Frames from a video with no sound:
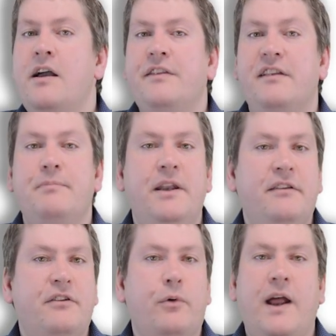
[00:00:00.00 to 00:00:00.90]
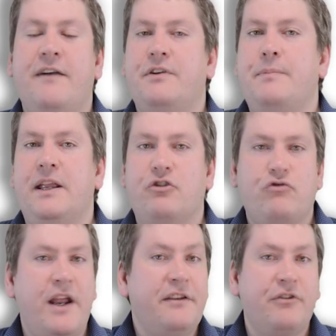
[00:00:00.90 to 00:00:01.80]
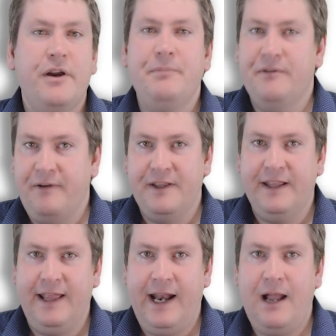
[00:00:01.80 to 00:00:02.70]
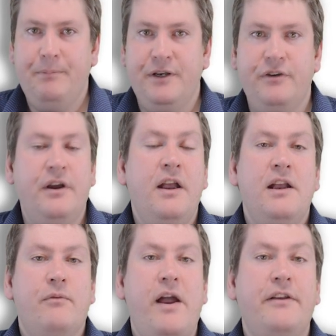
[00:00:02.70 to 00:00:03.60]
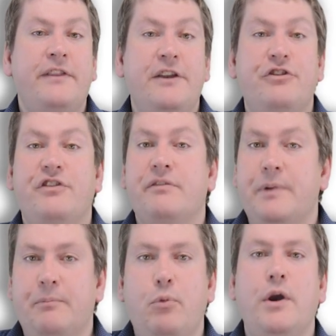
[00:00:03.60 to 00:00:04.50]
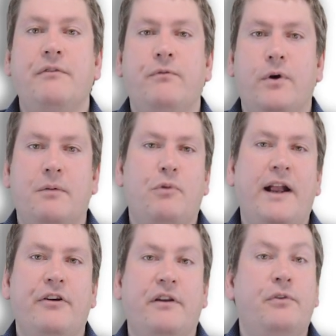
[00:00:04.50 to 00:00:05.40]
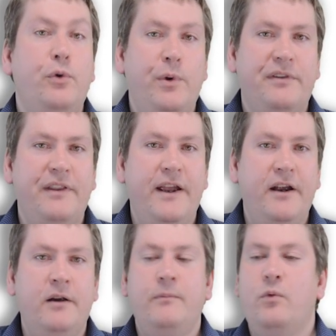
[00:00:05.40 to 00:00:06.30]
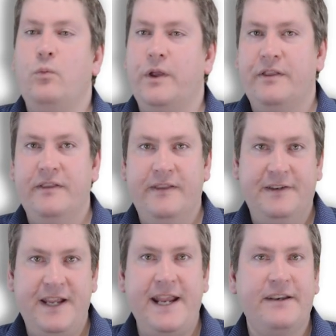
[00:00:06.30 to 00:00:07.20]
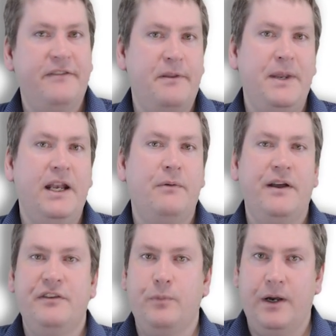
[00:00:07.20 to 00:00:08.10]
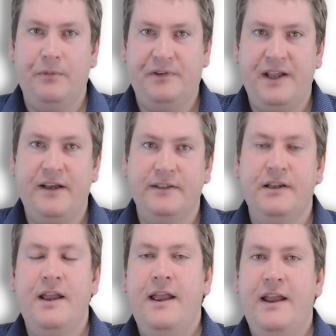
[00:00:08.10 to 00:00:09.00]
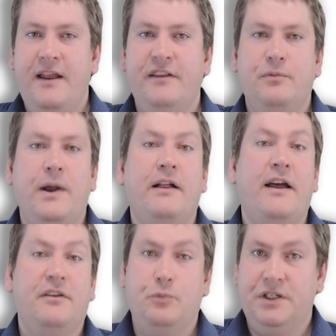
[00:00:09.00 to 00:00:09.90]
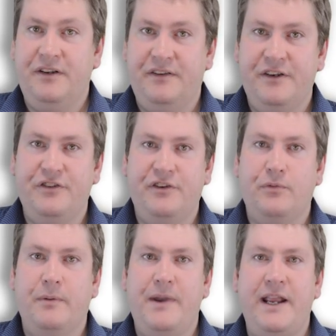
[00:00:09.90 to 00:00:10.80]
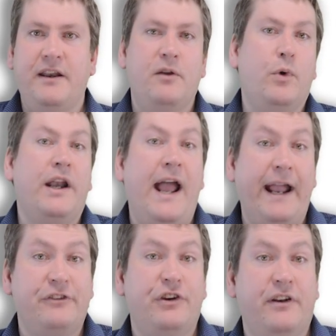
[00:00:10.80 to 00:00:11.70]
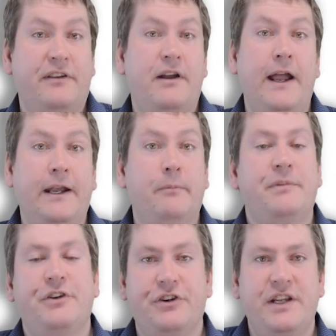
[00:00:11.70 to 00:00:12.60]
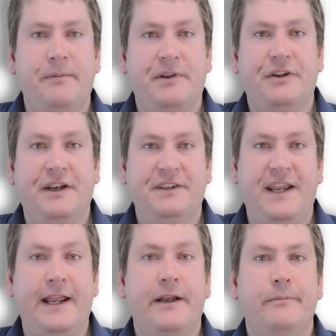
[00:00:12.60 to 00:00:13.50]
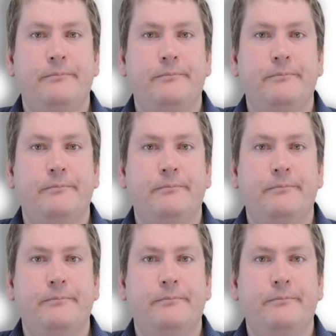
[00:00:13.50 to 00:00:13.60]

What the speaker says: These minutes don't have to be a transcript of everything that happened. Rather, they should just be point form record of who was there, what the date of the meeting was, where it was held, as well as what decisions were made and what actions items your team is going to take.